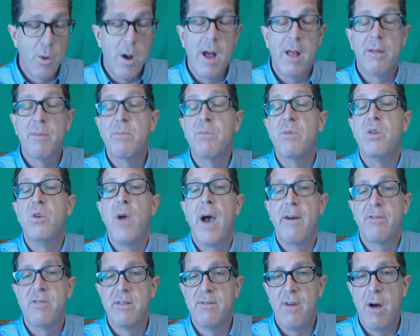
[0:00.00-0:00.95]
Well, you
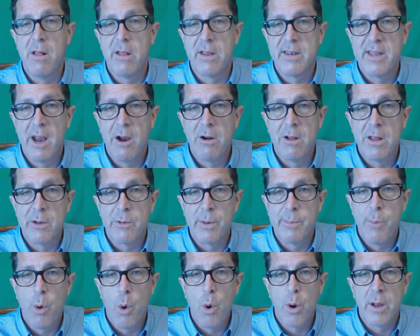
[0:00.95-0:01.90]
have to voluntarily
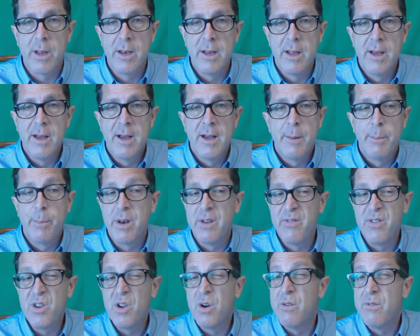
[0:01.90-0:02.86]
report it, but
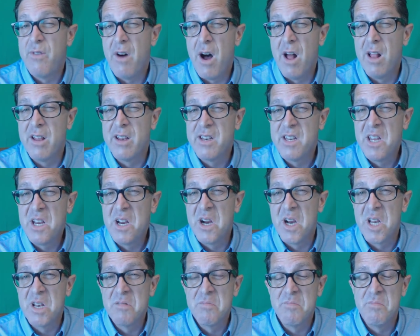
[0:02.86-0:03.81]
if you don't
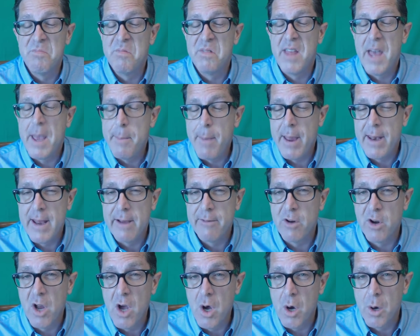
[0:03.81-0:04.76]
volunteer it, they may
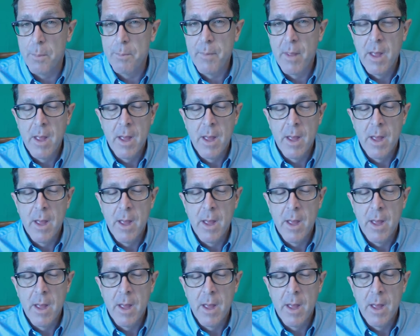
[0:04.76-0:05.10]
never know.